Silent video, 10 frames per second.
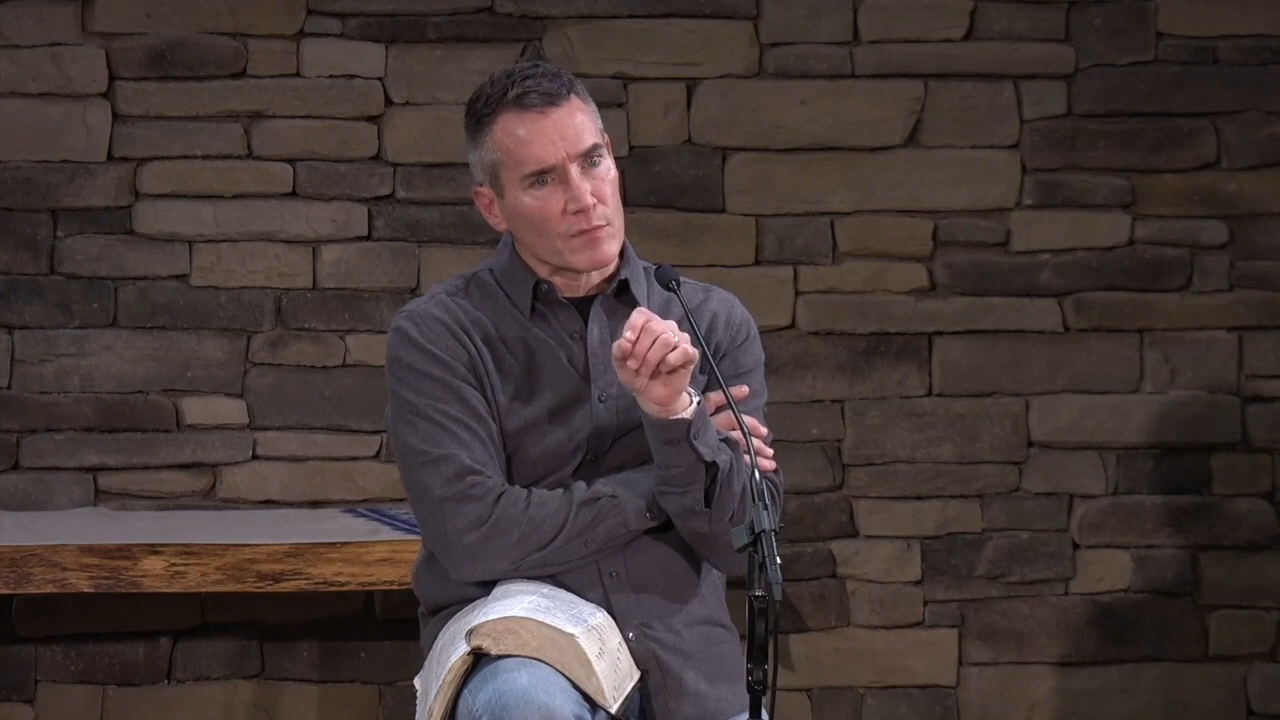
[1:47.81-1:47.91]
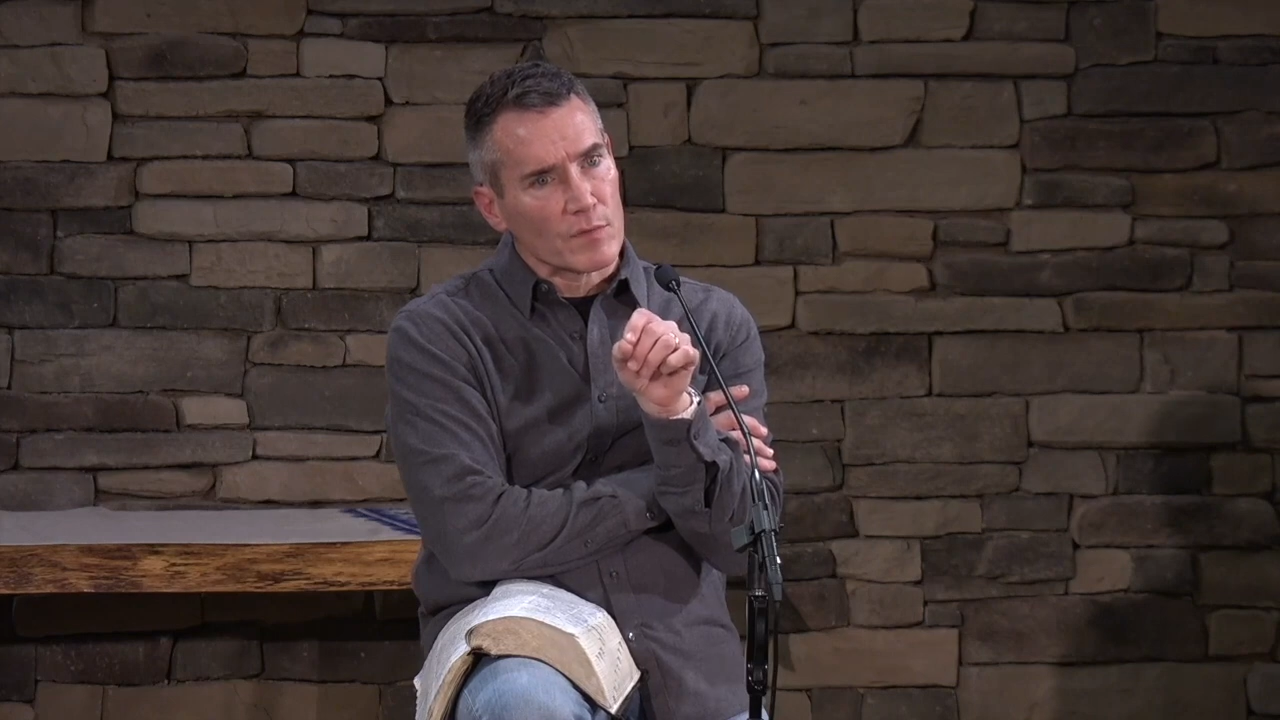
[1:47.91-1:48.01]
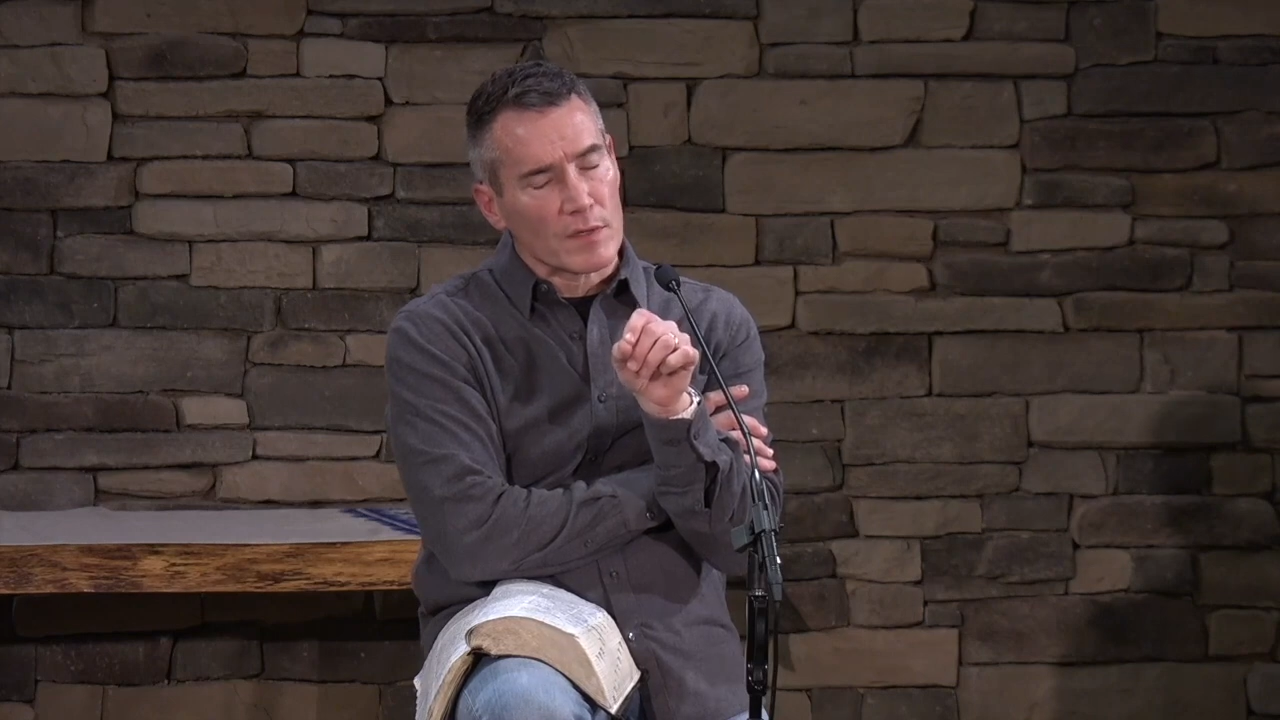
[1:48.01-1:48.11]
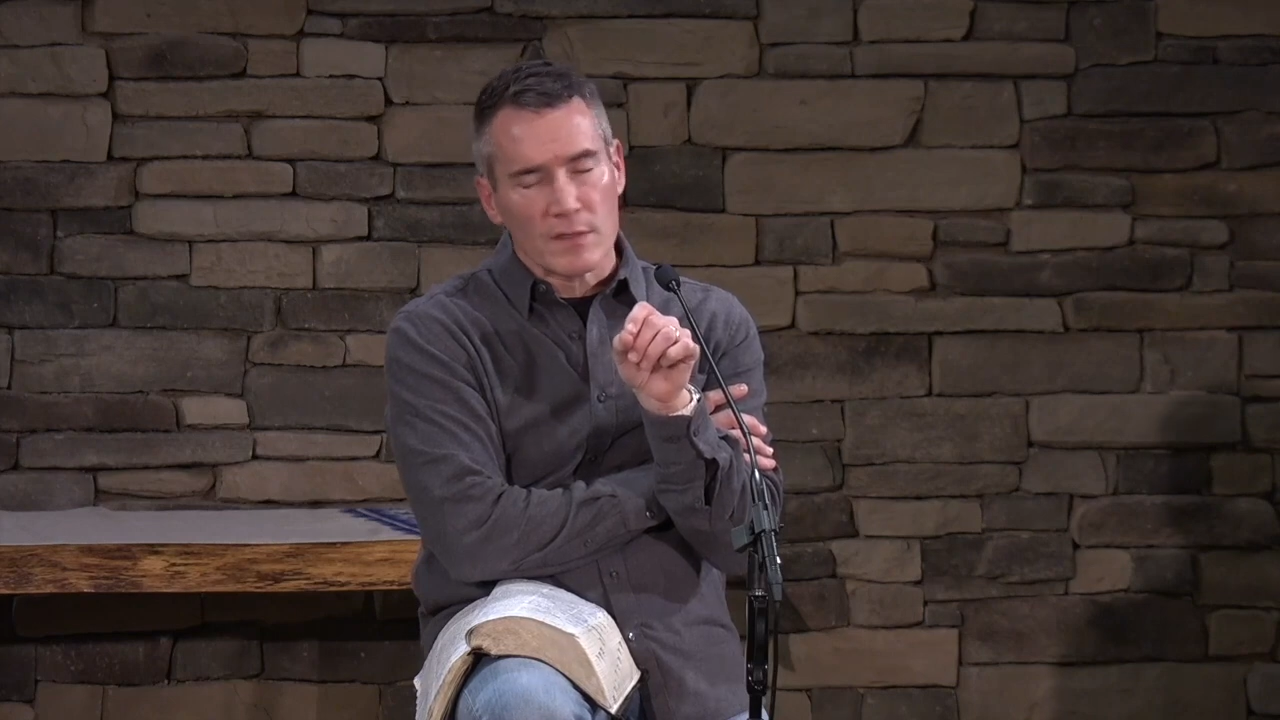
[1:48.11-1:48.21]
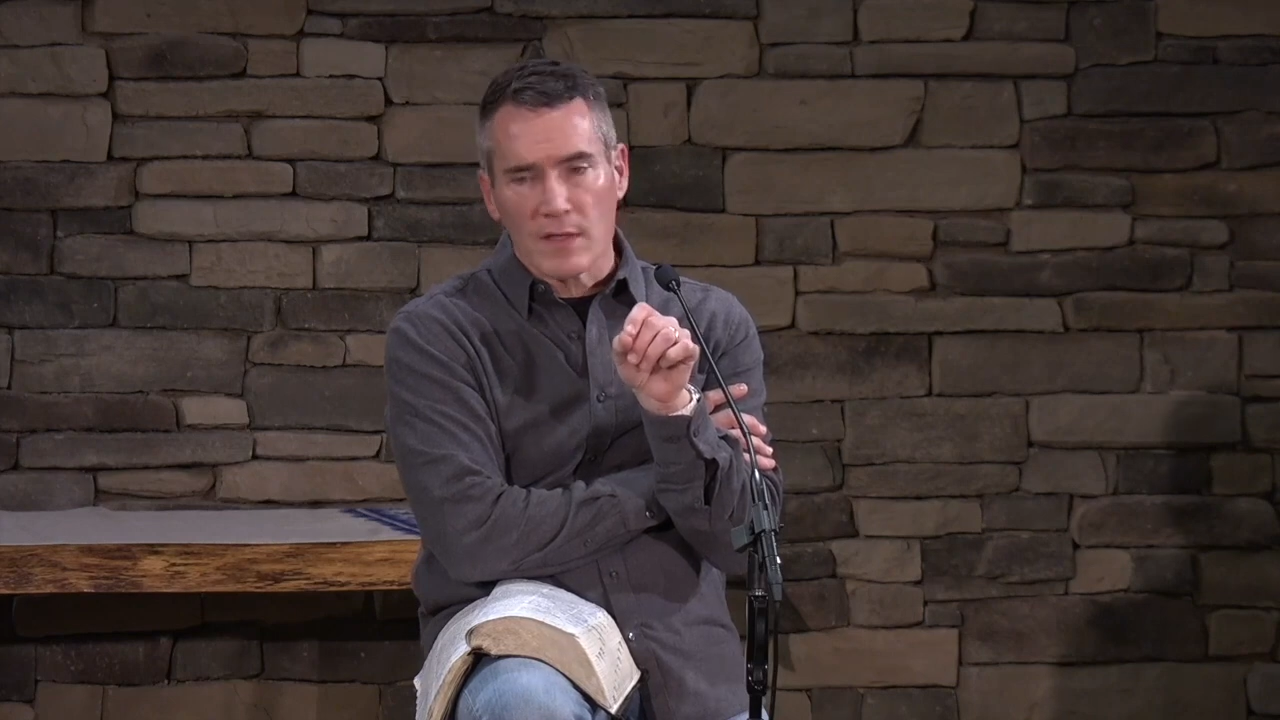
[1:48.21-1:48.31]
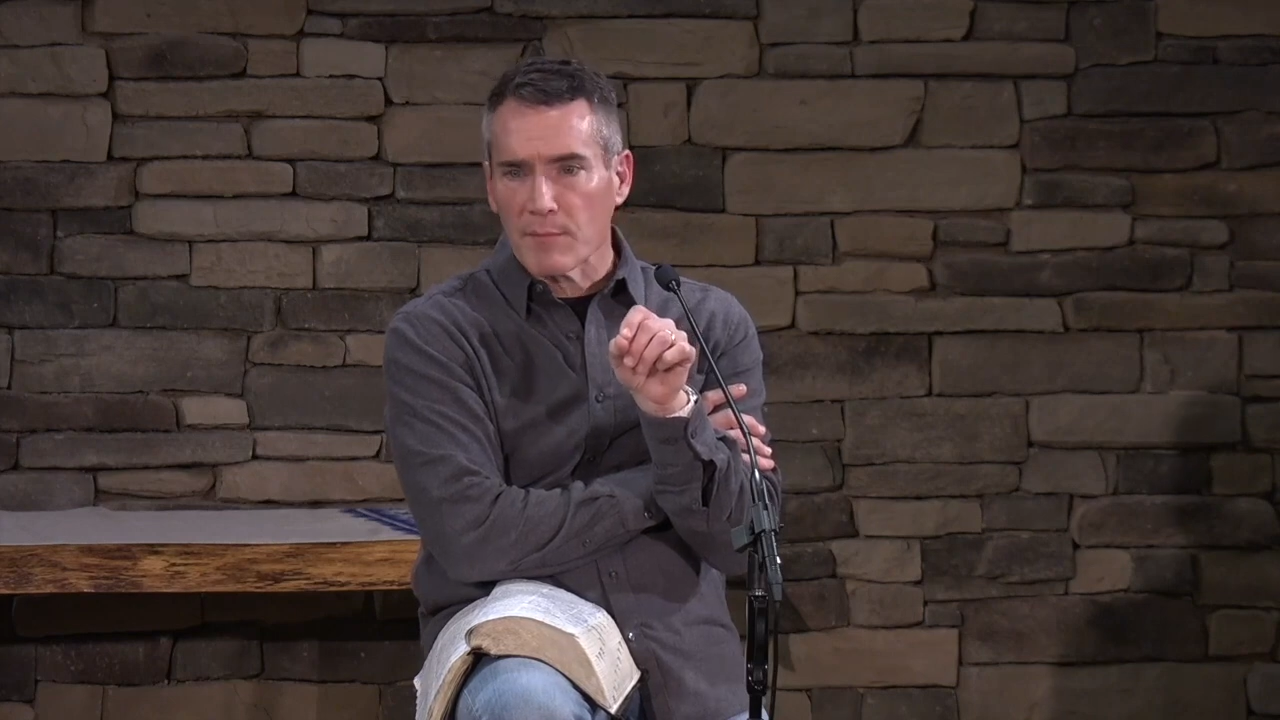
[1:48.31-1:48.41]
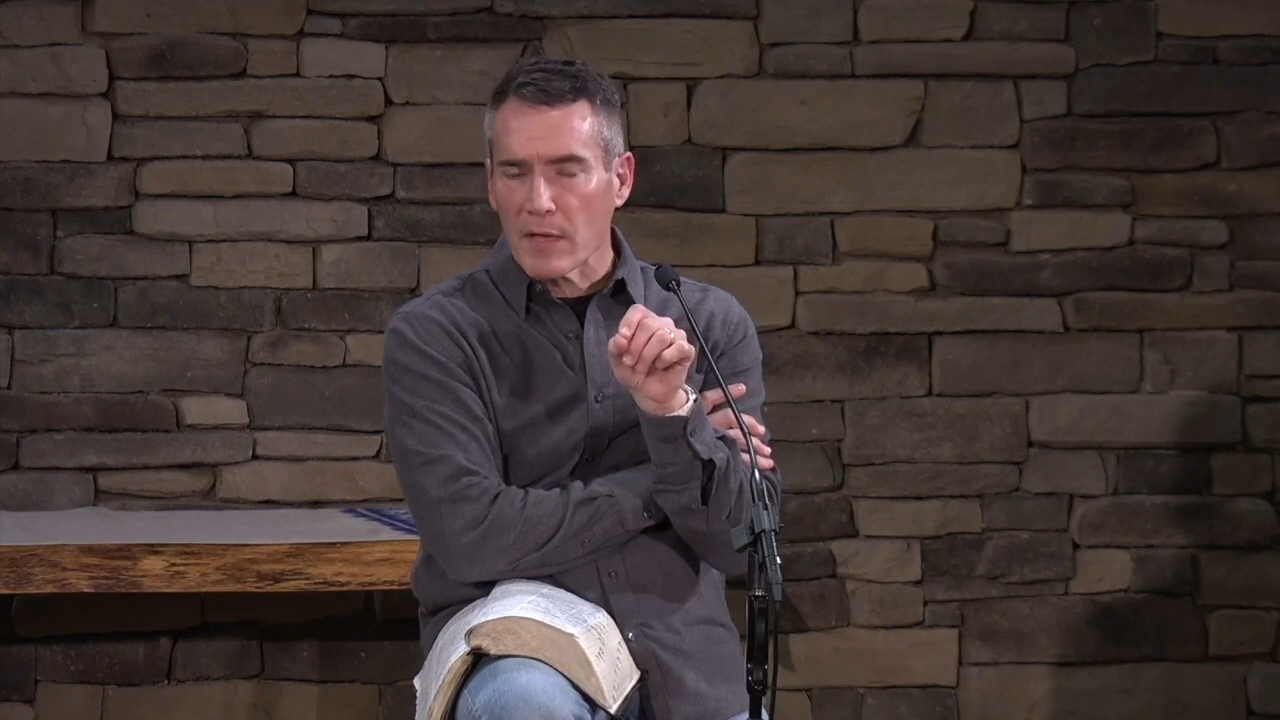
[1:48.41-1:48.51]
where did that